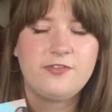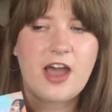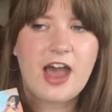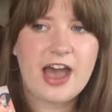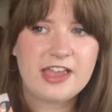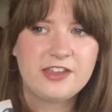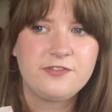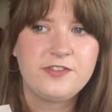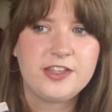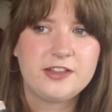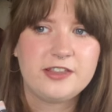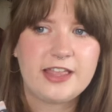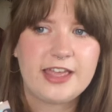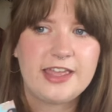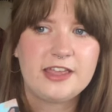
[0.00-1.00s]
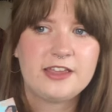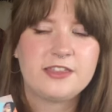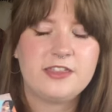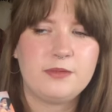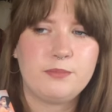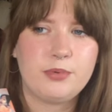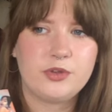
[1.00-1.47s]
I feel
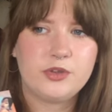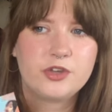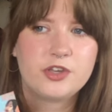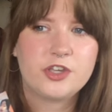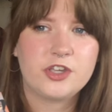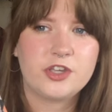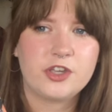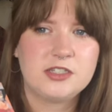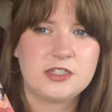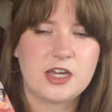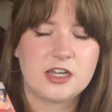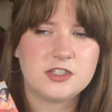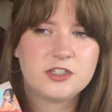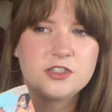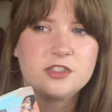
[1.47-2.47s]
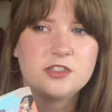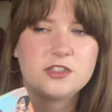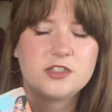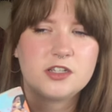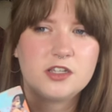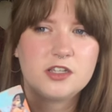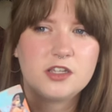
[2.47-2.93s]
like the book
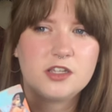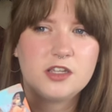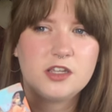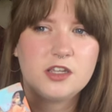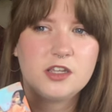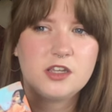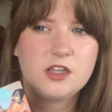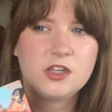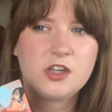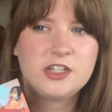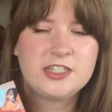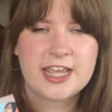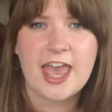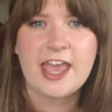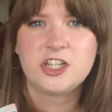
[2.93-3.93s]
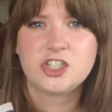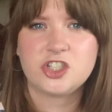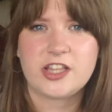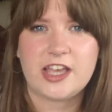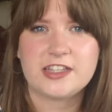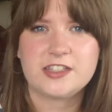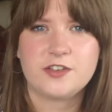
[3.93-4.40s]
does
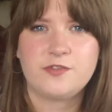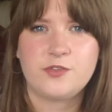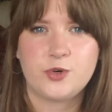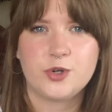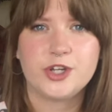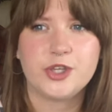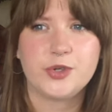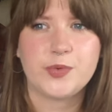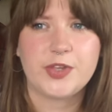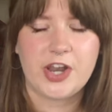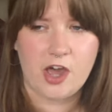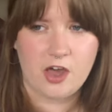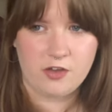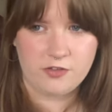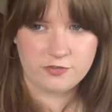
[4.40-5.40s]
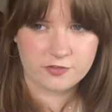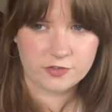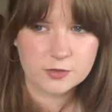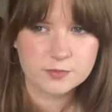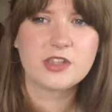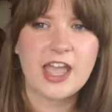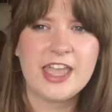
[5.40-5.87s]
contextualize it for you enough
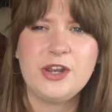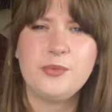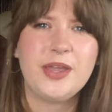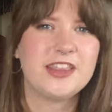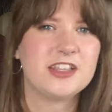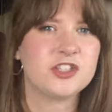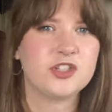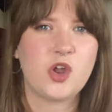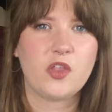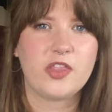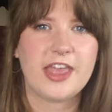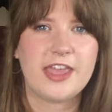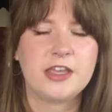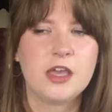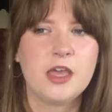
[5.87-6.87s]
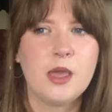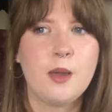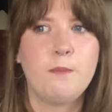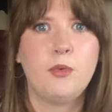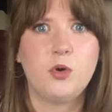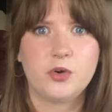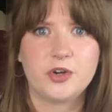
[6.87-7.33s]
in a way that's not like
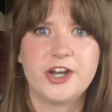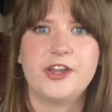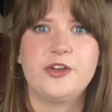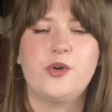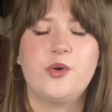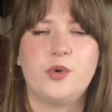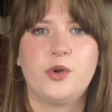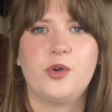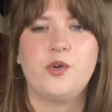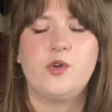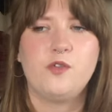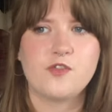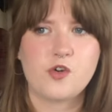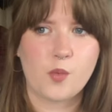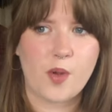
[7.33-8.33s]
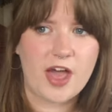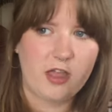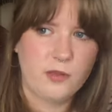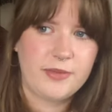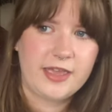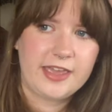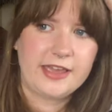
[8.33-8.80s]
boring or
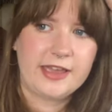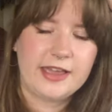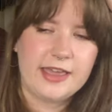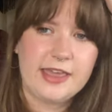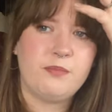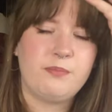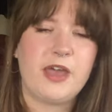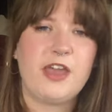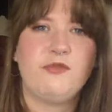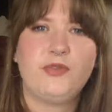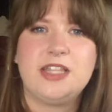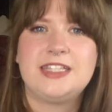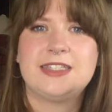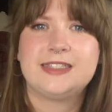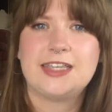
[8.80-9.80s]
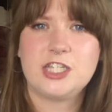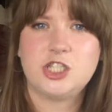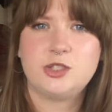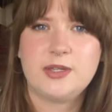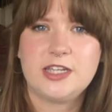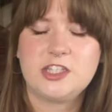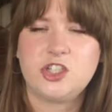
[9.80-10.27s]
overwhelming, but it really
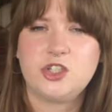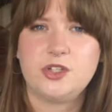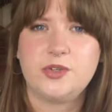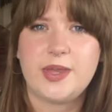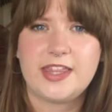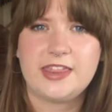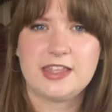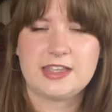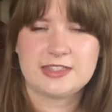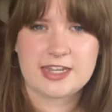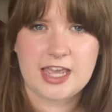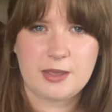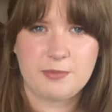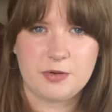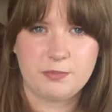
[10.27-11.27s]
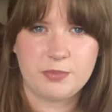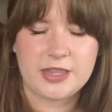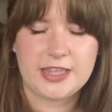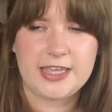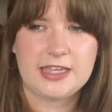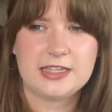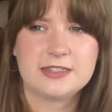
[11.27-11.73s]
situates you in this time and
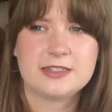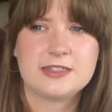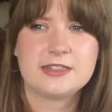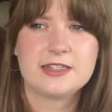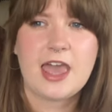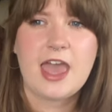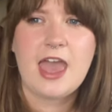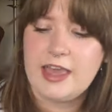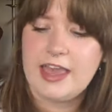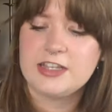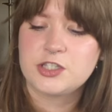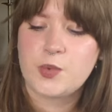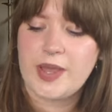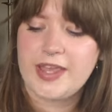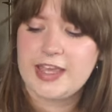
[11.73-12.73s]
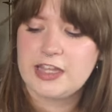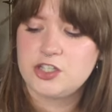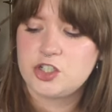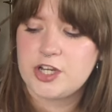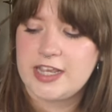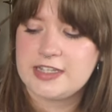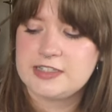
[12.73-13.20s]
place. It's quite
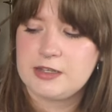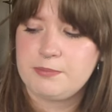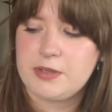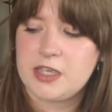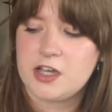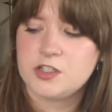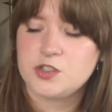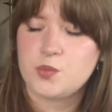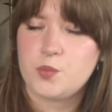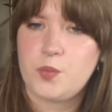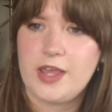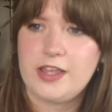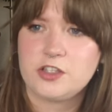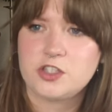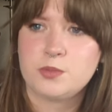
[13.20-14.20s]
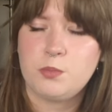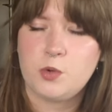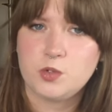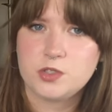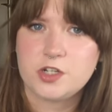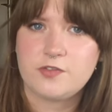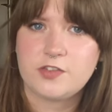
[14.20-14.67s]
interesting because whilst
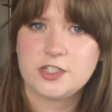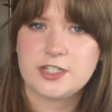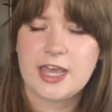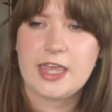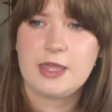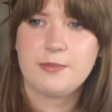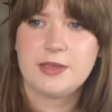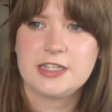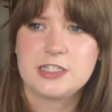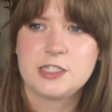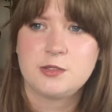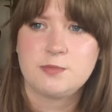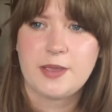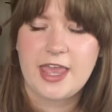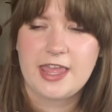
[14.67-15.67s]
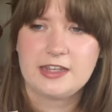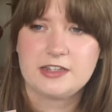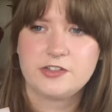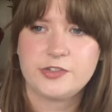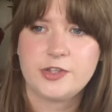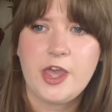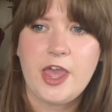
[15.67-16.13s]
most of our time is
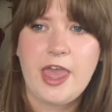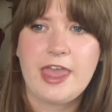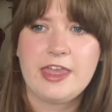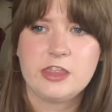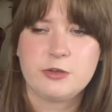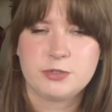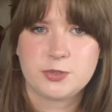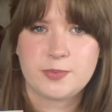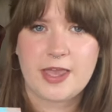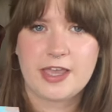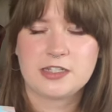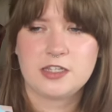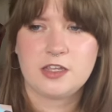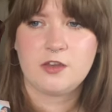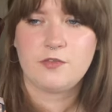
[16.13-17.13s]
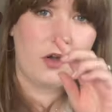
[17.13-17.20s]
spent in the perspective